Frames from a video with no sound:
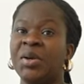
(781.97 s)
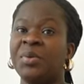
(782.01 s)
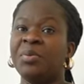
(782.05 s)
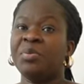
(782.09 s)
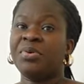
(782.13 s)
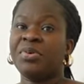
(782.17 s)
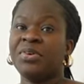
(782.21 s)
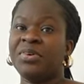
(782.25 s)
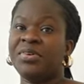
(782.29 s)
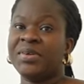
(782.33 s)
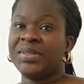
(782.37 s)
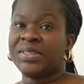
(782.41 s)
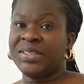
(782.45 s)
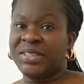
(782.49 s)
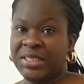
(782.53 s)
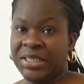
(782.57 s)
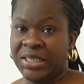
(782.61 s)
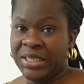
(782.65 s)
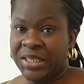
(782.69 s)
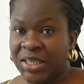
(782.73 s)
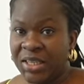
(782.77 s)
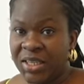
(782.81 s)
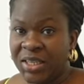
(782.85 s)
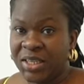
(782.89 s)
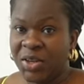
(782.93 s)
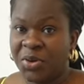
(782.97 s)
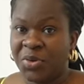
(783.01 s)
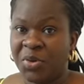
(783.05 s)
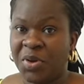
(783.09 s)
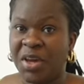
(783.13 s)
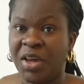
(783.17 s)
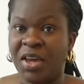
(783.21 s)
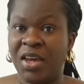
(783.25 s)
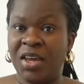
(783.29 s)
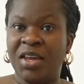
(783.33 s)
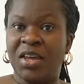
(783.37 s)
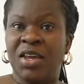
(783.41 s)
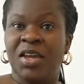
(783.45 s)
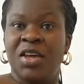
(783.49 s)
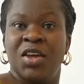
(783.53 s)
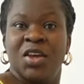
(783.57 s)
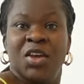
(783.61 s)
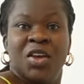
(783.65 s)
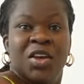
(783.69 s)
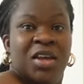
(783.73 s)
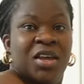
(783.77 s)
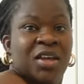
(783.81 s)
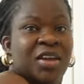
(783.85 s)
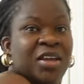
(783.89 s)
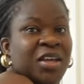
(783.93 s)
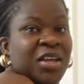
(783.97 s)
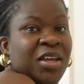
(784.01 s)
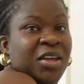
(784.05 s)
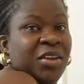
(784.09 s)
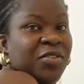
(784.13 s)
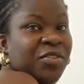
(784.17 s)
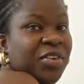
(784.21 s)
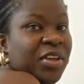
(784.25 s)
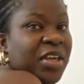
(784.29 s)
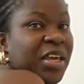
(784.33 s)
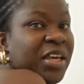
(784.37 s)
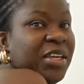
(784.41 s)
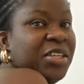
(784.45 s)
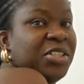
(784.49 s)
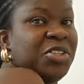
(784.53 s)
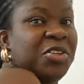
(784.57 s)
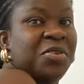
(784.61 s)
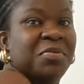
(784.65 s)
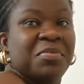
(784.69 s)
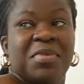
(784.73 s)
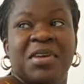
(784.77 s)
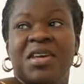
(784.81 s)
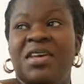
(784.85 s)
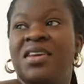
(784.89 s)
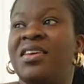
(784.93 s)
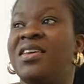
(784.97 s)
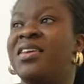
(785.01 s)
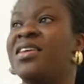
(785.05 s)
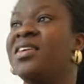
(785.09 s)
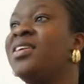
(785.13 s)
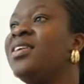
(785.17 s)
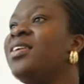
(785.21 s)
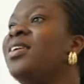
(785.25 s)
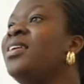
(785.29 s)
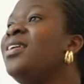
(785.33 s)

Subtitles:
Pretty. Okay? We can shoot me.